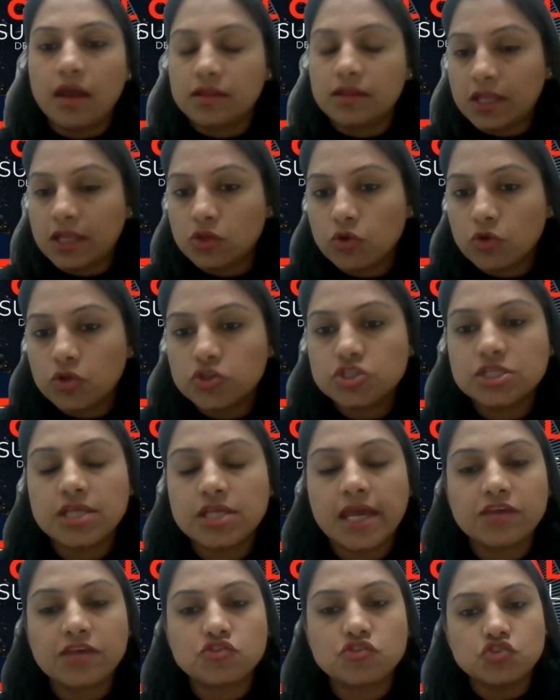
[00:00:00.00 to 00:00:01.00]

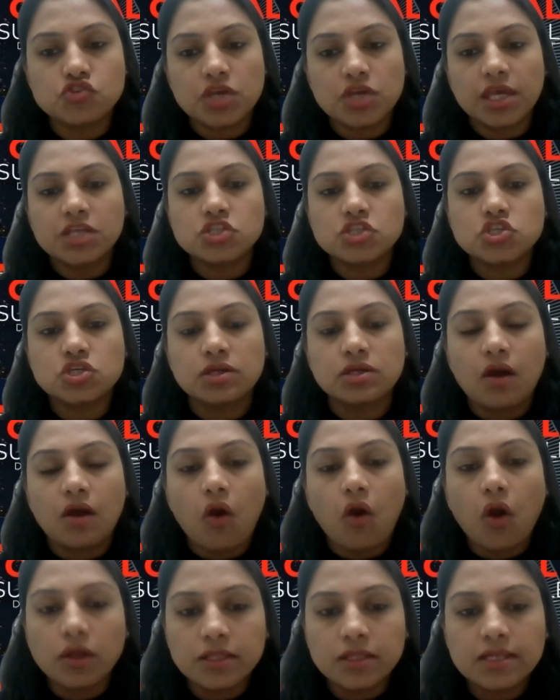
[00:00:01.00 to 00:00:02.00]
technology exchange,
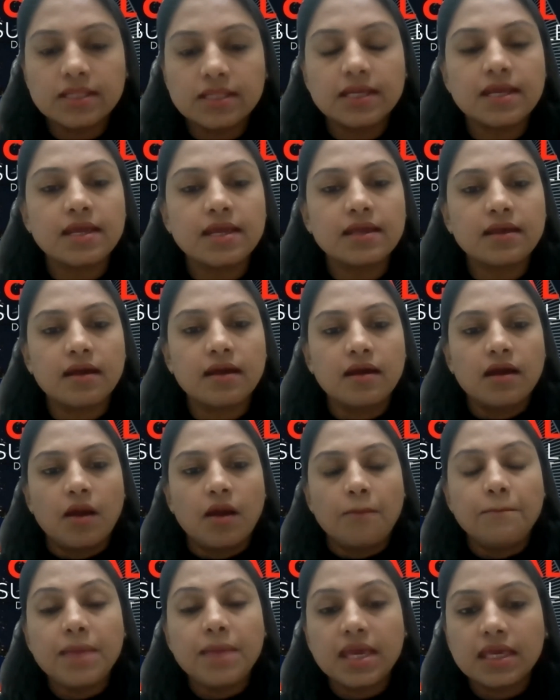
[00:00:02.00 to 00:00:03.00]
auditing,
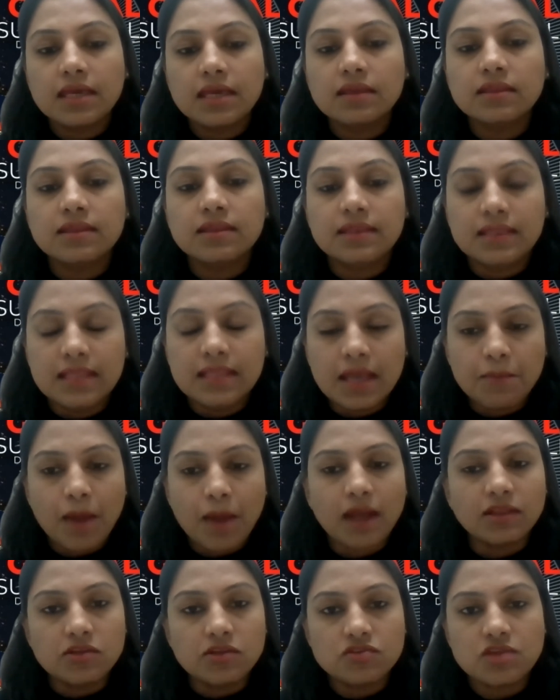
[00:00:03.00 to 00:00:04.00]
making them
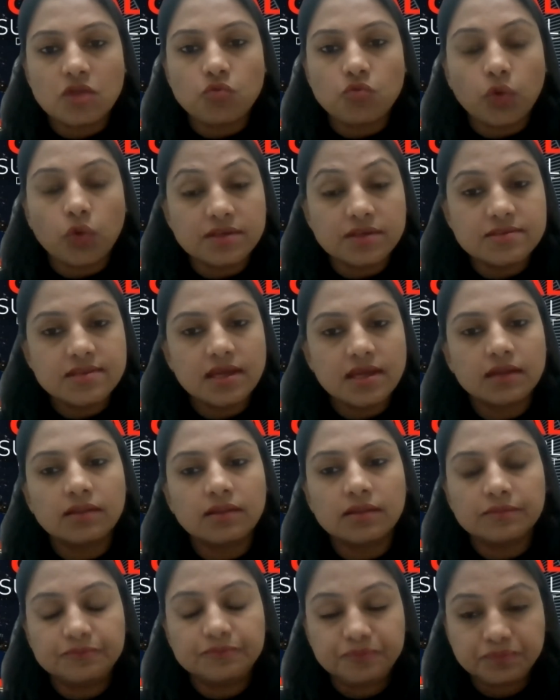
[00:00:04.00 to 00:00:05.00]
understand what is their
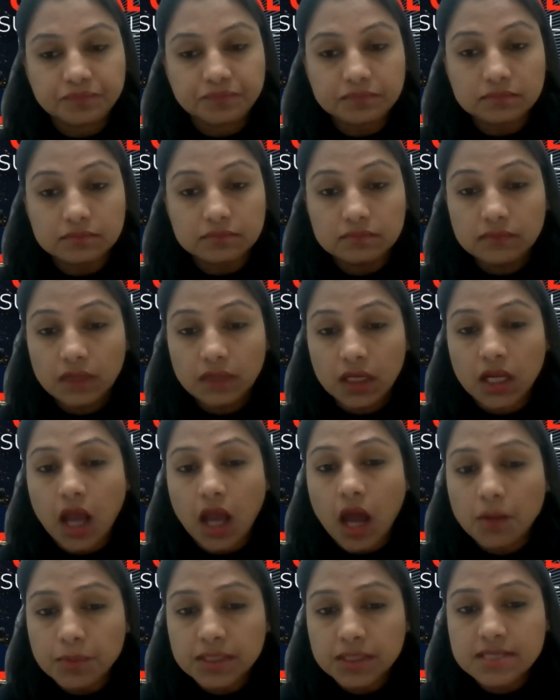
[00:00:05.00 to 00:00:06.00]

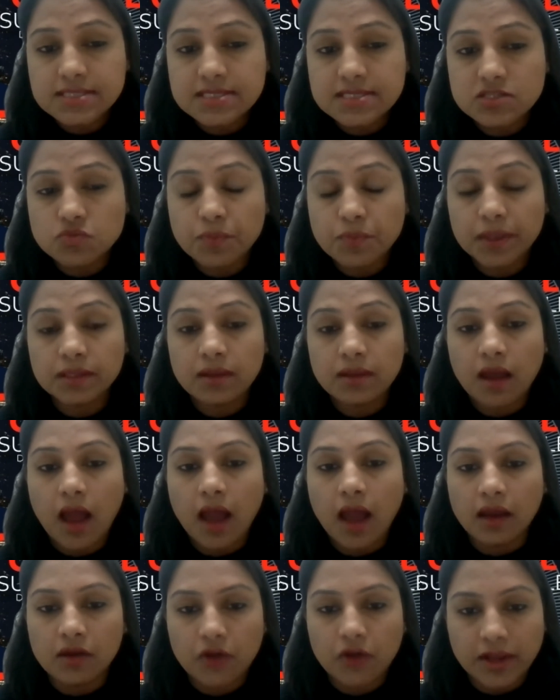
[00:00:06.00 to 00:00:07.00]
carbon assessment
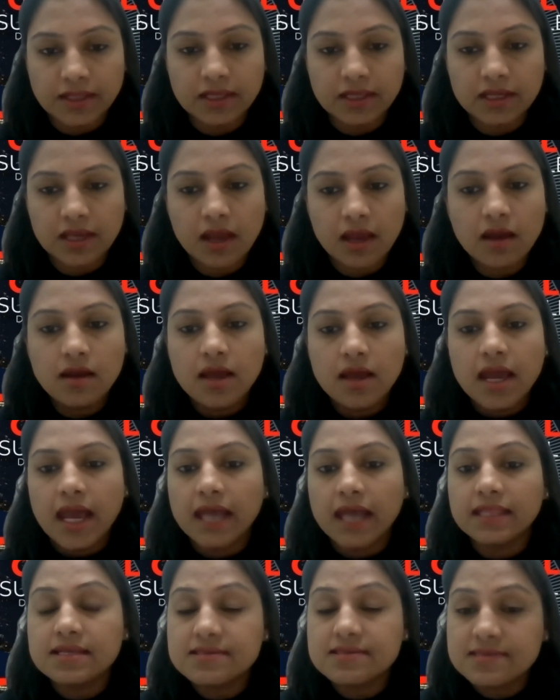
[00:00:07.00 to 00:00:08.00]
criteria.
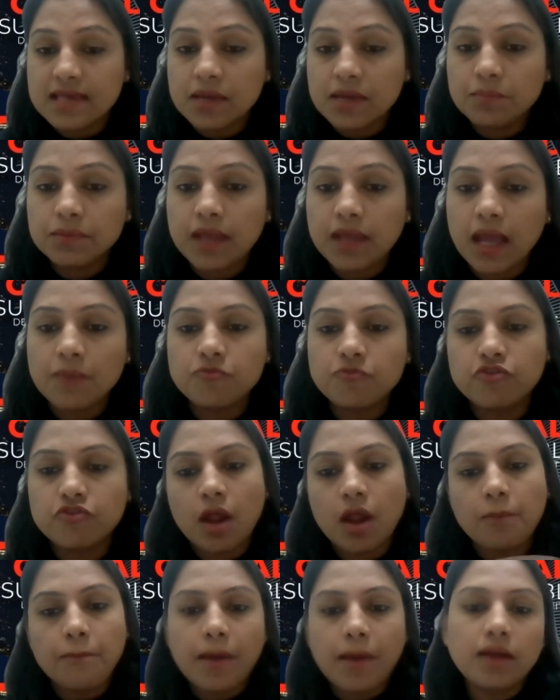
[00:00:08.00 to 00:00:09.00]
At the same time,
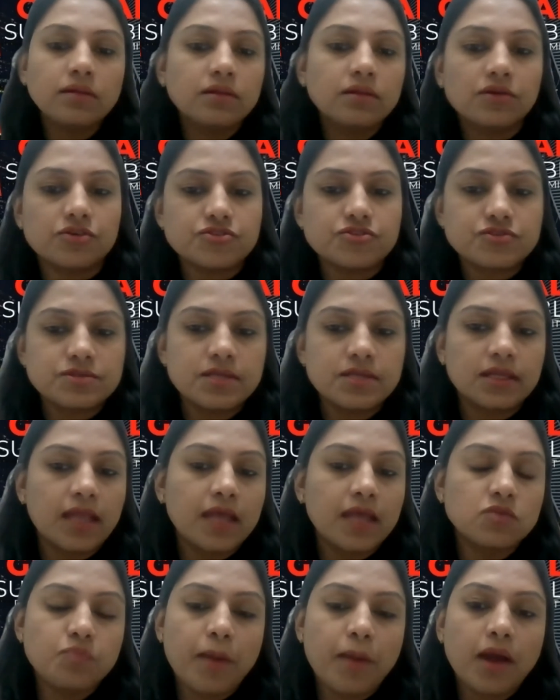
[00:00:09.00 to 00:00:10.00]
for our partners,
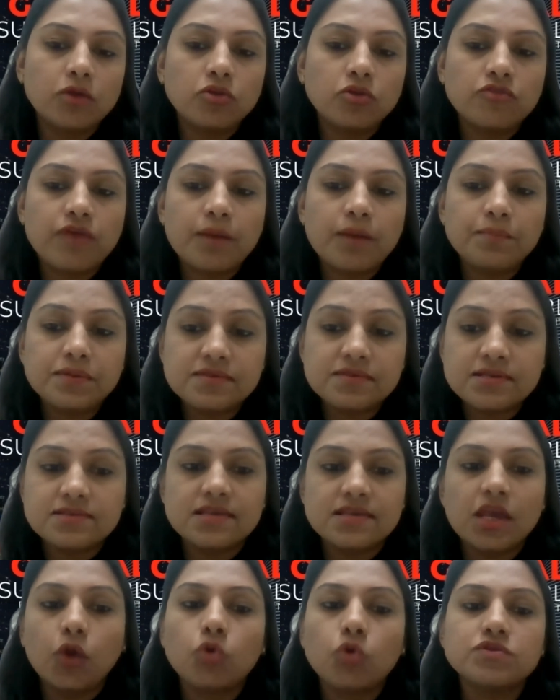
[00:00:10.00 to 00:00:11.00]
as part of our
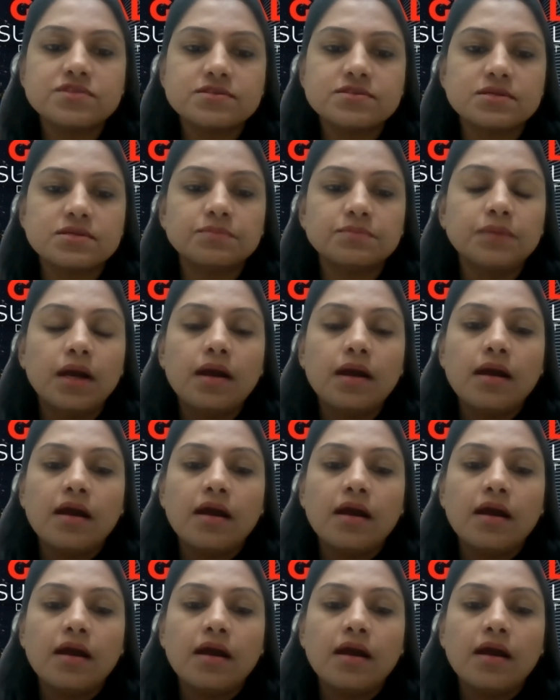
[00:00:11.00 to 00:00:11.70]
business ecosystem,